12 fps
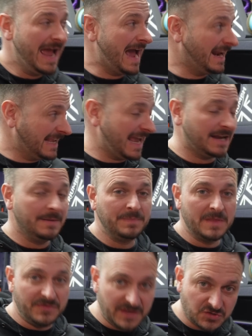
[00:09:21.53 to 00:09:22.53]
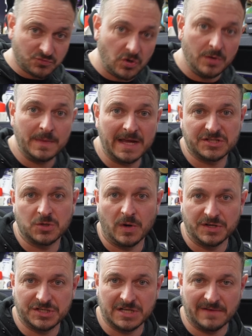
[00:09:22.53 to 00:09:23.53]
And again, this room gets
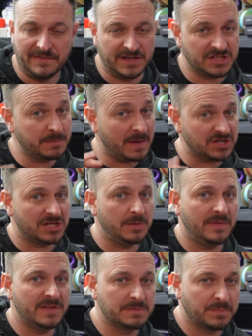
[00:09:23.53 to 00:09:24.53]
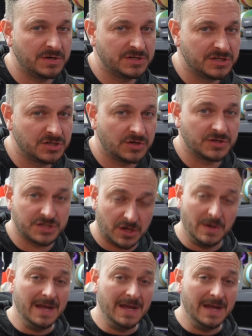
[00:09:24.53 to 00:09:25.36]
quite stuffy, especially when there's printers on. So